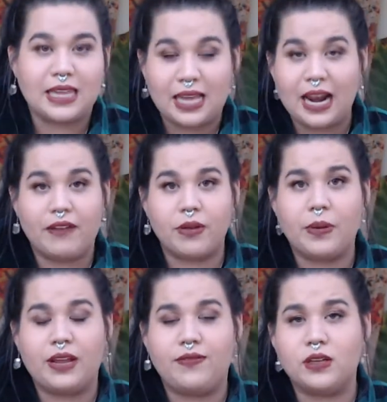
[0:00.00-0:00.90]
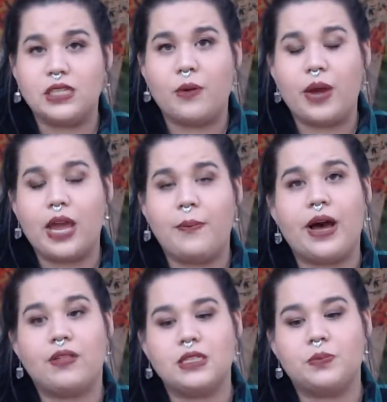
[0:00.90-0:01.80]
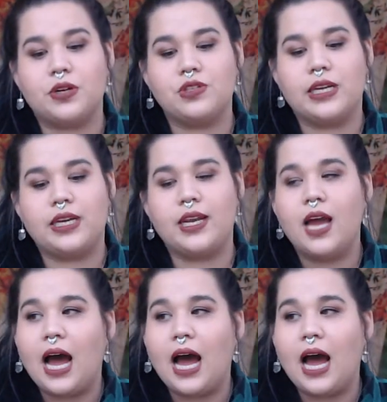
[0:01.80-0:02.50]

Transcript: that everybody feels that way about this person.